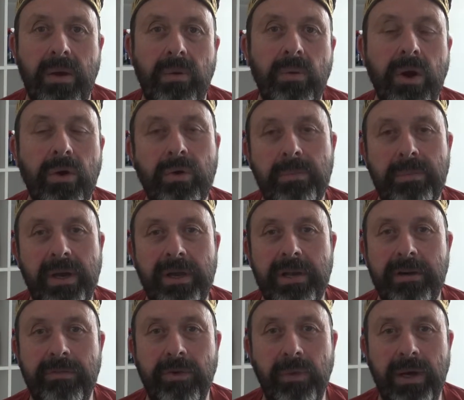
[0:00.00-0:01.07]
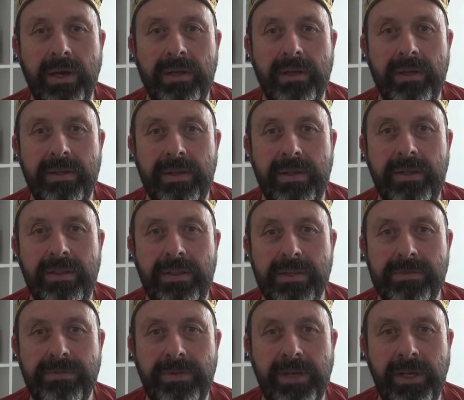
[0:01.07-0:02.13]
Welcome back everyone. In
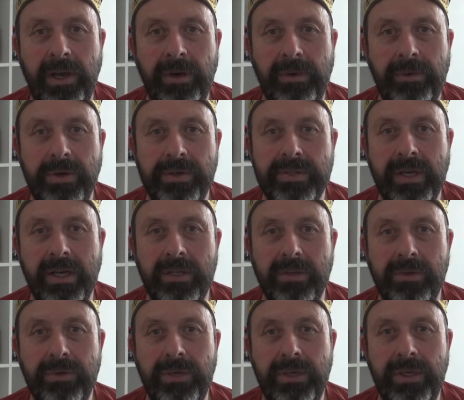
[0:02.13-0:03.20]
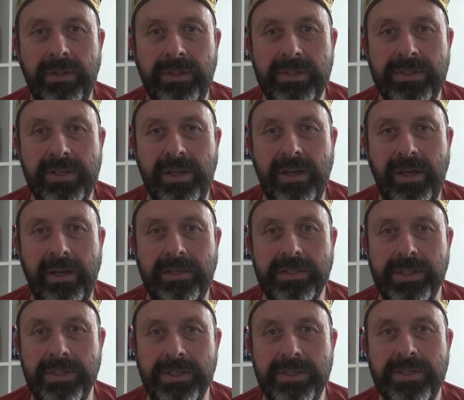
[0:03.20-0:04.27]
this video I start looking at the
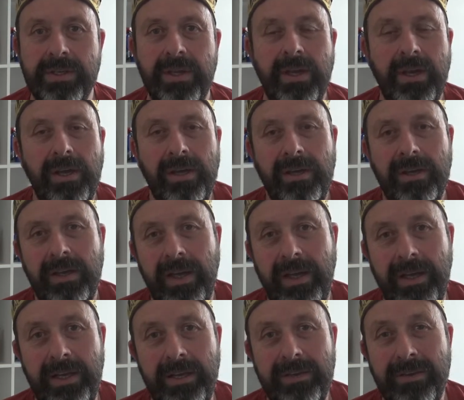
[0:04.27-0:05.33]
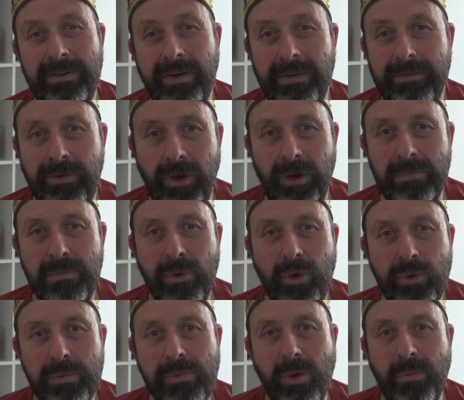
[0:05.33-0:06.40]
Z-axis, and I've got
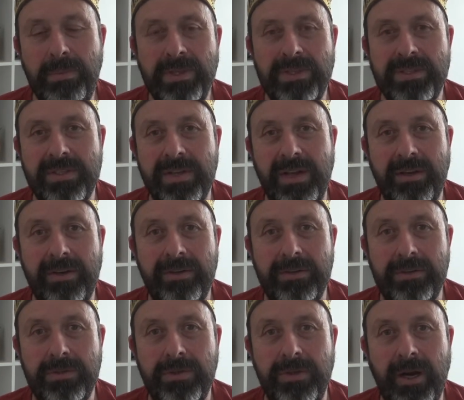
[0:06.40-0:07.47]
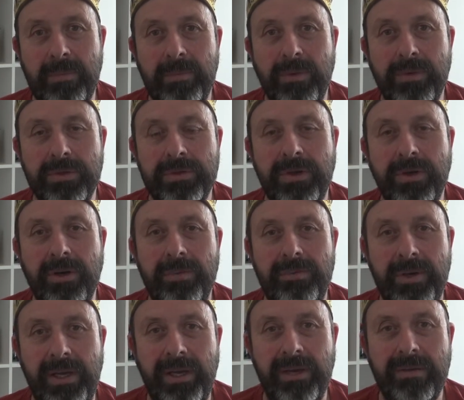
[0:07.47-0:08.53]
more and more bits starting to turn up all the
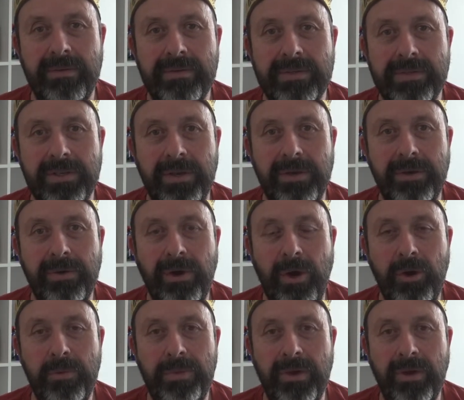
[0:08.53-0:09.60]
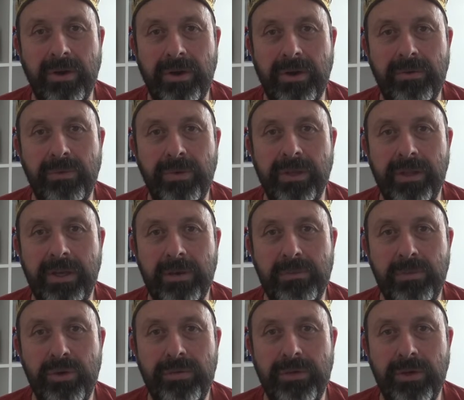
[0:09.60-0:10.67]
time now, so hoping I can really
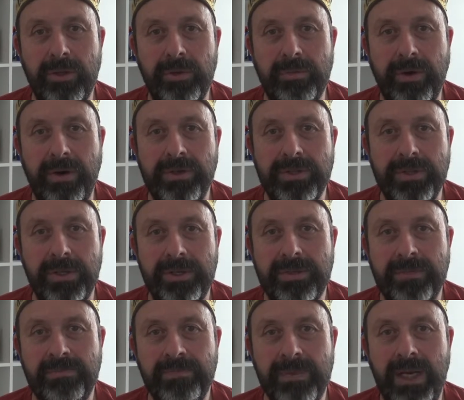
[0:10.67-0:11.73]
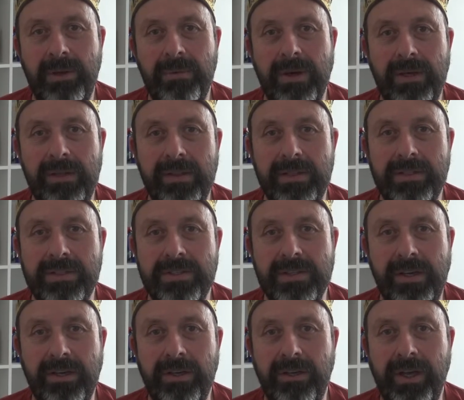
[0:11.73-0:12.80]
get moving on the project. Anyway, let's
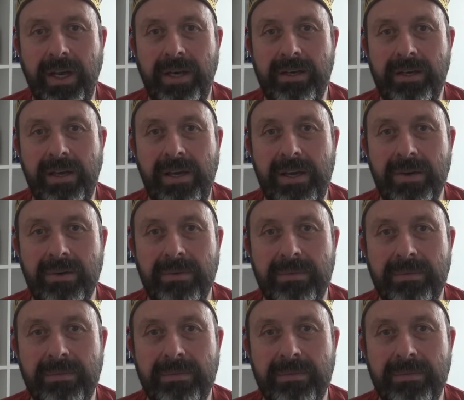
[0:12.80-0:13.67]
take a look at it now.